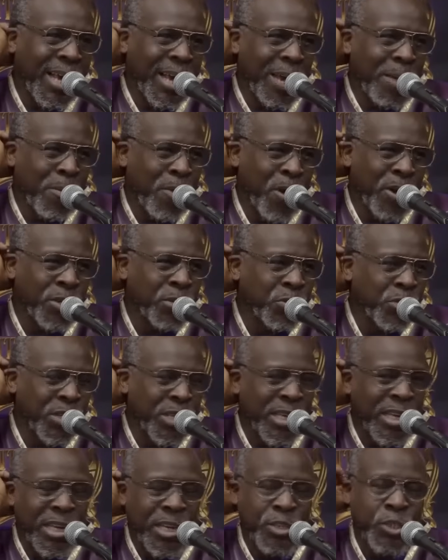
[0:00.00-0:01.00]
And Martin
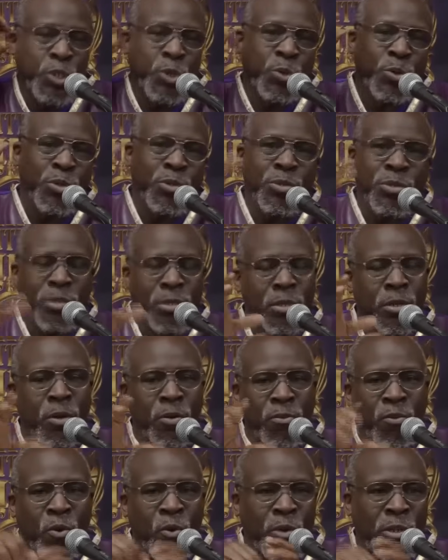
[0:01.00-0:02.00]
Luther King Jr., you
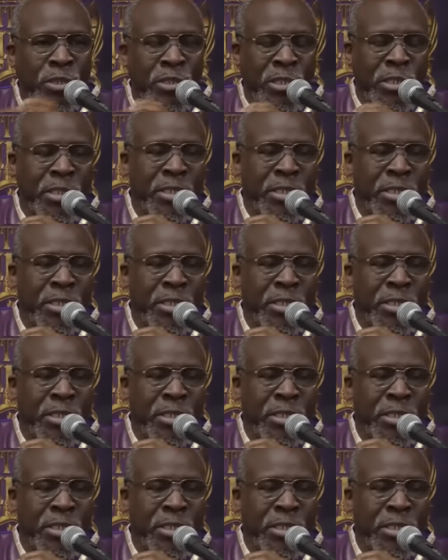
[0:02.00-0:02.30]
know, of course,